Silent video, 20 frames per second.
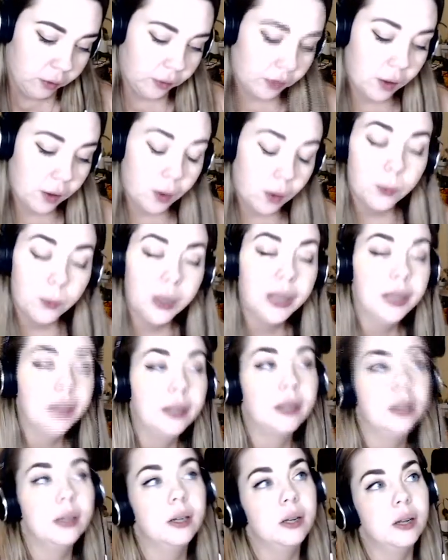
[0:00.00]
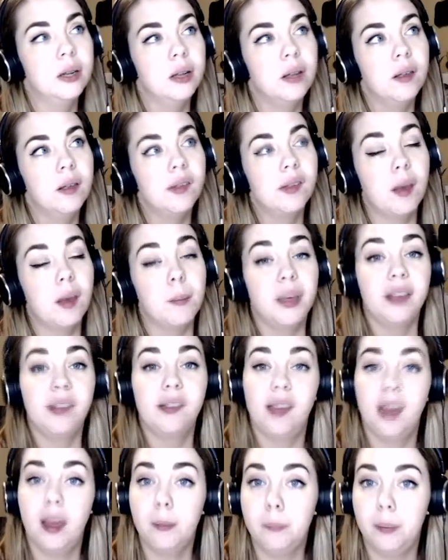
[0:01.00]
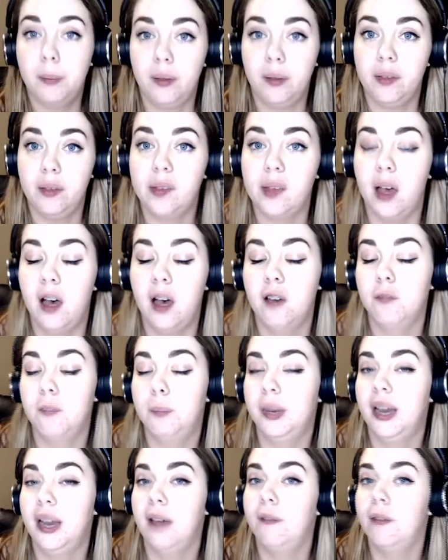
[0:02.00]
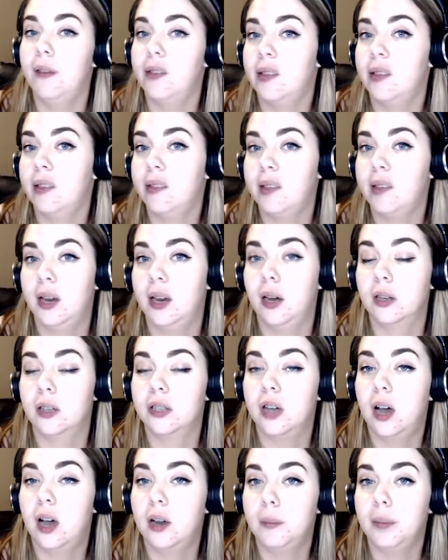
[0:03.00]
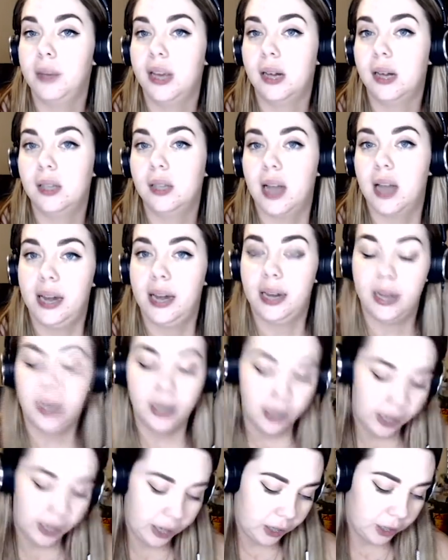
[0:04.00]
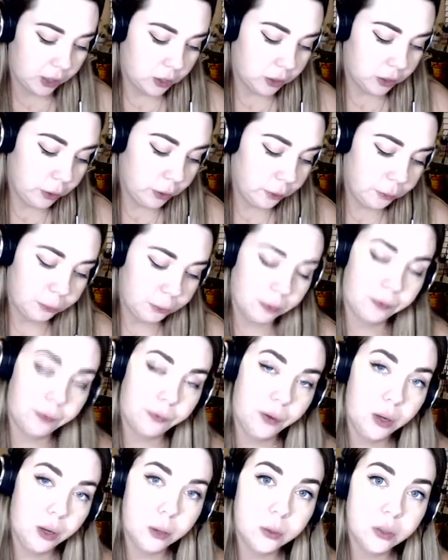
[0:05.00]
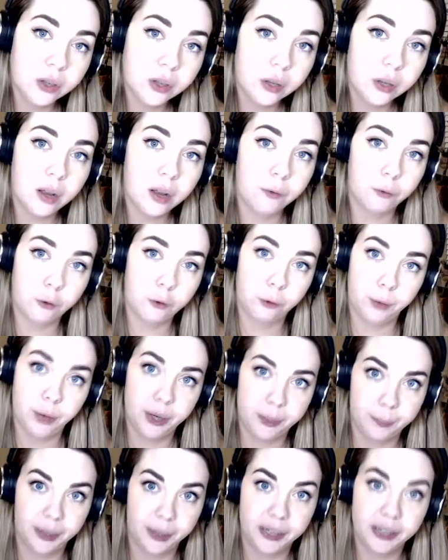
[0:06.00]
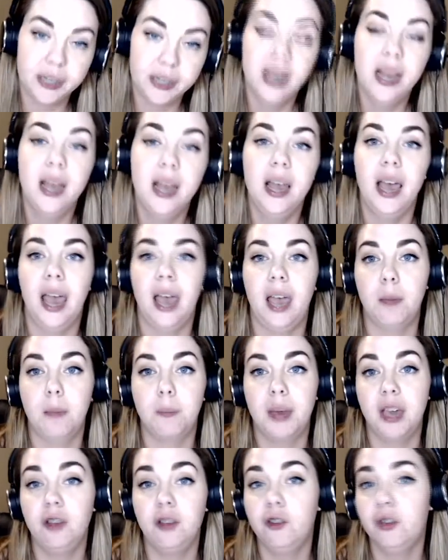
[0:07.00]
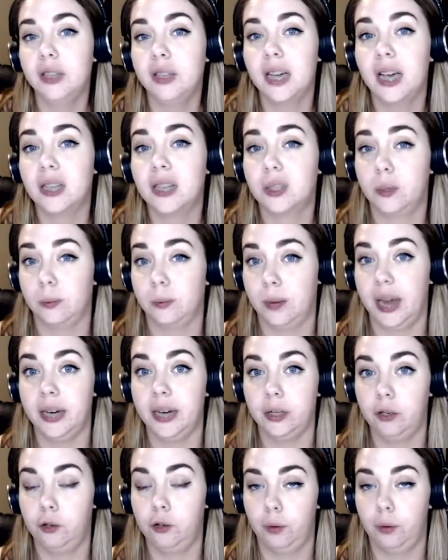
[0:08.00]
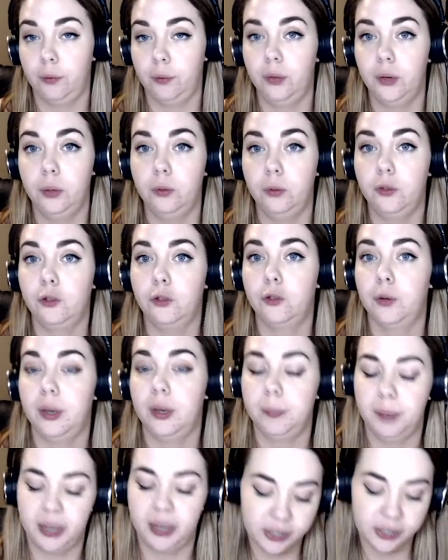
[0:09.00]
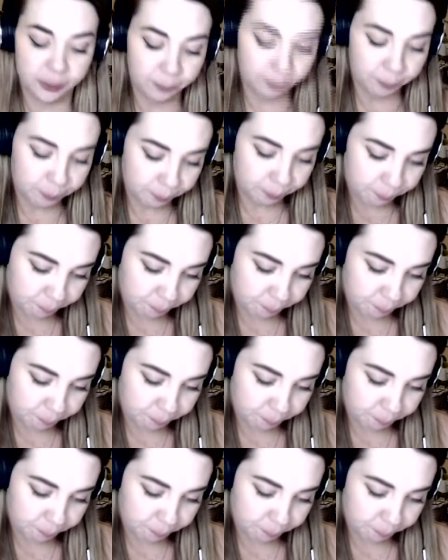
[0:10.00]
So some examples of beneficence and autonomy colliding include refusal of treatment. a patient has a right to refuse treatment.